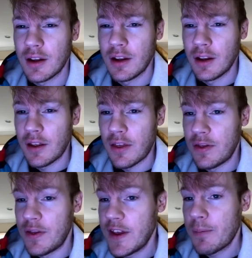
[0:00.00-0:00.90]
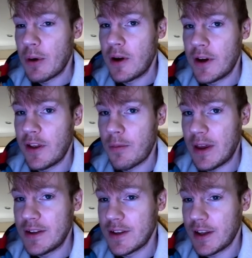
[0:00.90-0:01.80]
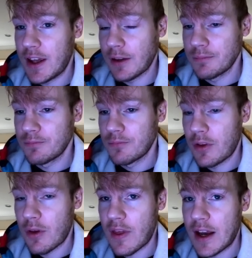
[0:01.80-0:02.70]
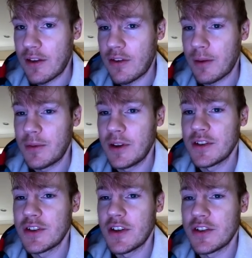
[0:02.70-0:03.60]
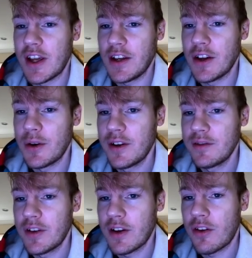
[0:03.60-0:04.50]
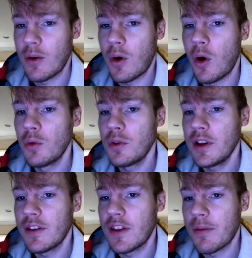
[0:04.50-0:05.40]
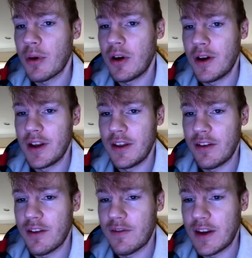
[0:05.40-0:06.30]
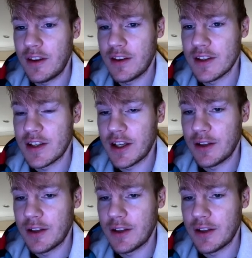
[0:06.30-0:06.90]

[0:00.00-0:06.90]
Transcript: This pawn is pinned to the king. So that is something to just take note of. So only this pawn is defending this knight.